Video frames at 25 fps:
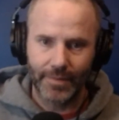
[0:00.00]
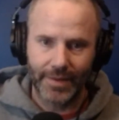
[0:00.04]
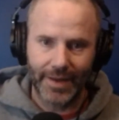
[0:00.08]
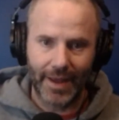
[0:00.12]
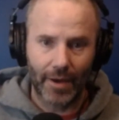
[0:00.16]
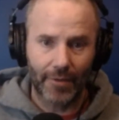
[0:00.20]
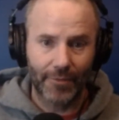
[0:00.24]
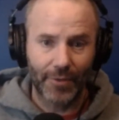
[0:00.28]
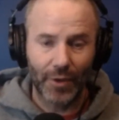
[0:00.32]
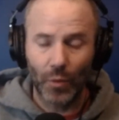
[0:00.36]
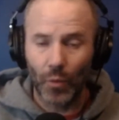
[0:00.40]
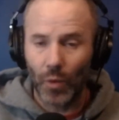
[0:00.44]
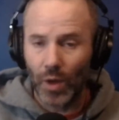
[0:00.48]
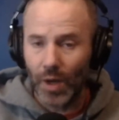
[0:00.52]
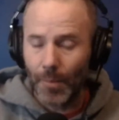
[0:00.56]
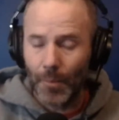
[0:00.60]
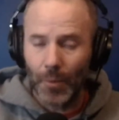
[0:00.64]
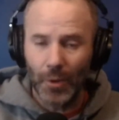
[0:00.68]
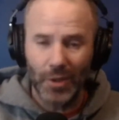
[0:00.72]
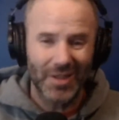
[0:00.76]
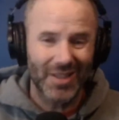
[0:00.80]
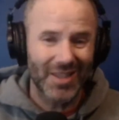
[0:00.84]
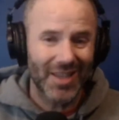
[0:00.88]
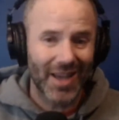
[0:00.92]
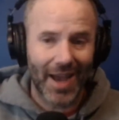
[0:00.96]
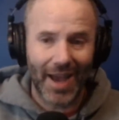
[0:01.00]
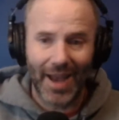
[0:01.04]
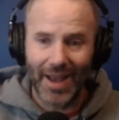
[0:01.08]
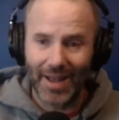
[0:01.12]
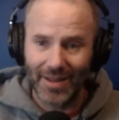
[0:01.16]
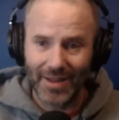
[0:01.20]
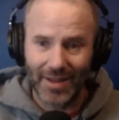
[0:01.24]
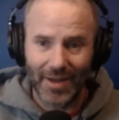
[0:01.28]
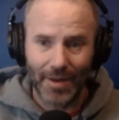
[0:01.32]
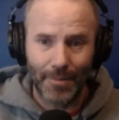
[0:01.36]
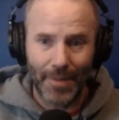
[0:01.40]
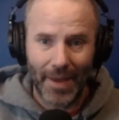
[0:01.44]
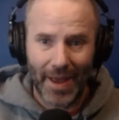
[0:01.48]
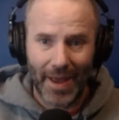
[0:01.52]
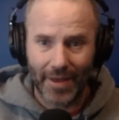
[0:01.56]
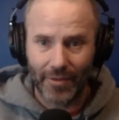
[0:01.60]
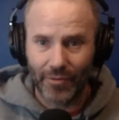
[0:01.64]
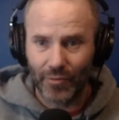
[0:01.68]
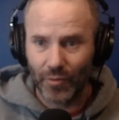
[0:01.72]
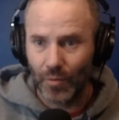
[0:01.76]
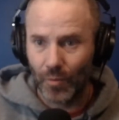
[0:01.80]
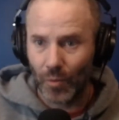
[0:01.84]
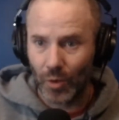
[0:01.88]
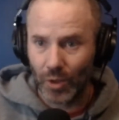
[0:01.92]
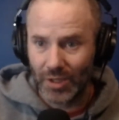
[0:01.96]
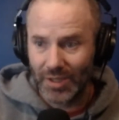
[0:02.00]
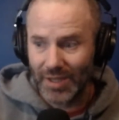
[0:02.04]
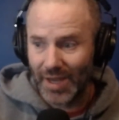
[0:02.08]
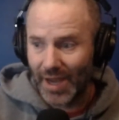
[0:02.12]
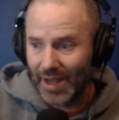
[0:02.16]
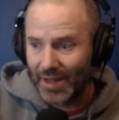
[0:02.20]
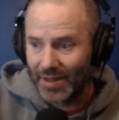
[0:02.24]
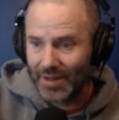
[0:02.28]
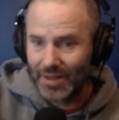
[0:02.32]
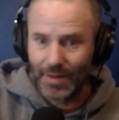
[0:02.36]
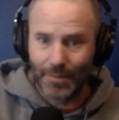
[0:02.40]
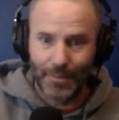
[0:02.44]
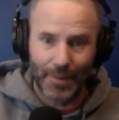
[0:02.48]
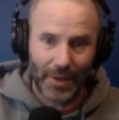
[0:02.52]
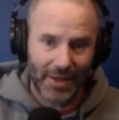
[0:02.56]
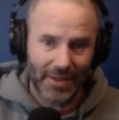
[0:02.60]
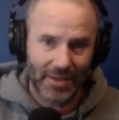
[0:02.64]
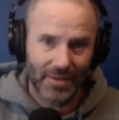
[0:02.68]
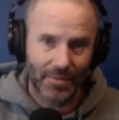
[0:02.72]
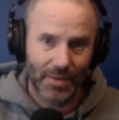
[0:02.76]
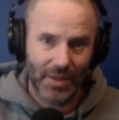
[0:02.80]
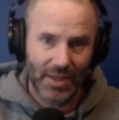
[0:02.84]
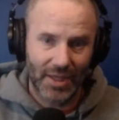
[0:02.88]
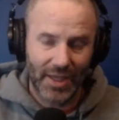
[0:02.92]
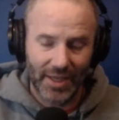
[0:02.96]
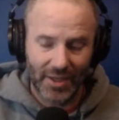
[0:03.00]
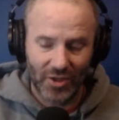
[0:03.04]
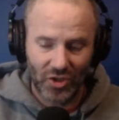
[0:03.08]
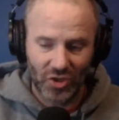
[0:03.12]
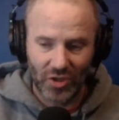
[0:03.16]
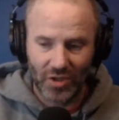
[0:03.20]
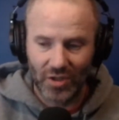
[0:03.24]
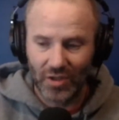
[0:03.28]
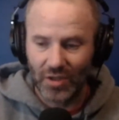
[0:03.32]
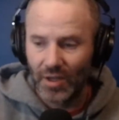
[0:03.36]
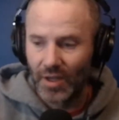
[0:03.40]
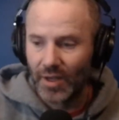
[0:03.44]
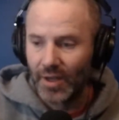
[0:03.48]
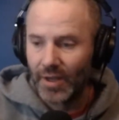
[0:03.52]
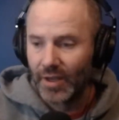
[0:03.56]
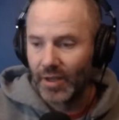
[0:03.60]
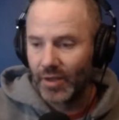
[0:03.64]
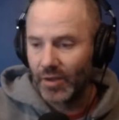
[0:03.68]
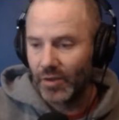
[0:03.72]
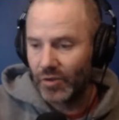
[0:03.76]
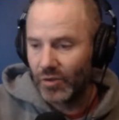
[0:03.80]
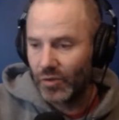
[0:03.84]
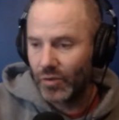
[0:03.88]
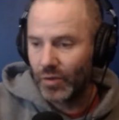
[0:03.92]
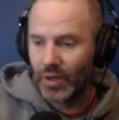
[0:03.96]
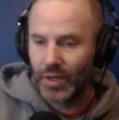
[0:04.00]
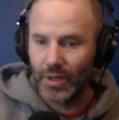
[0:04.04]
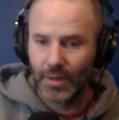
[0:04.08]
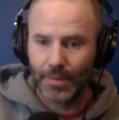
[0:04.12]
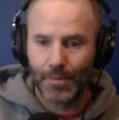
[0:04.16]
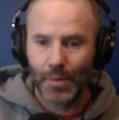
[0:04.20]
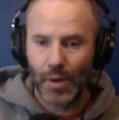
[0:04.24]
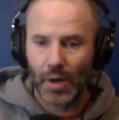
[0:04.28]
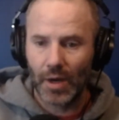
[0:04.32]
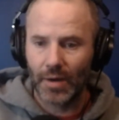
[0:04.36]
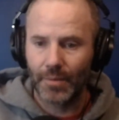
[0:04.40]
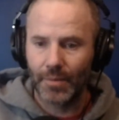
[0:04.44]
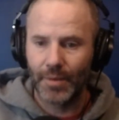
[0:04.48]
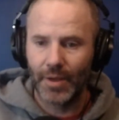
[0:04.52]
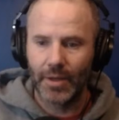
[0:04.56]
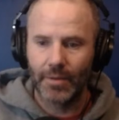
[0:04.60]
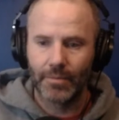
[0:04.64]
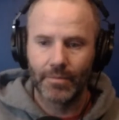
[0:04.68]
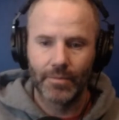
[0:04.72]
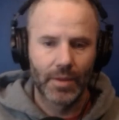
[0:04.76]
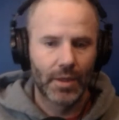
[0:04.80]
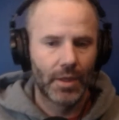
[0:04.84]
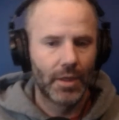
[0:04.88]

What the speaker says: Now, if you want to put tile in a bathroom or tile in a basement kitchen, you're doing an apartment,